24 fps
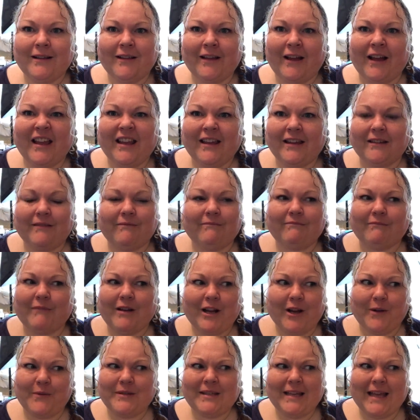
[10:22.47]
like,
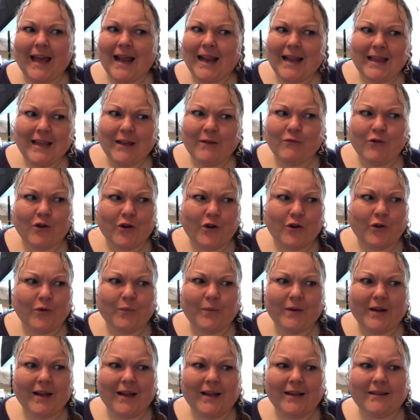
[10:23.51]
we don't see anything wrong
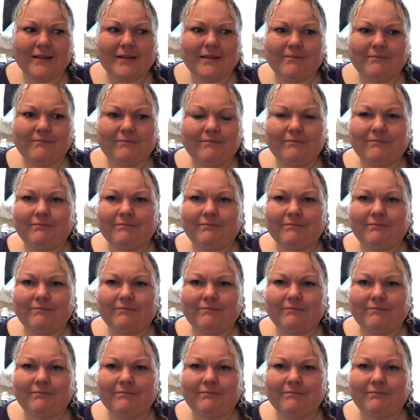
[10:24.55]
with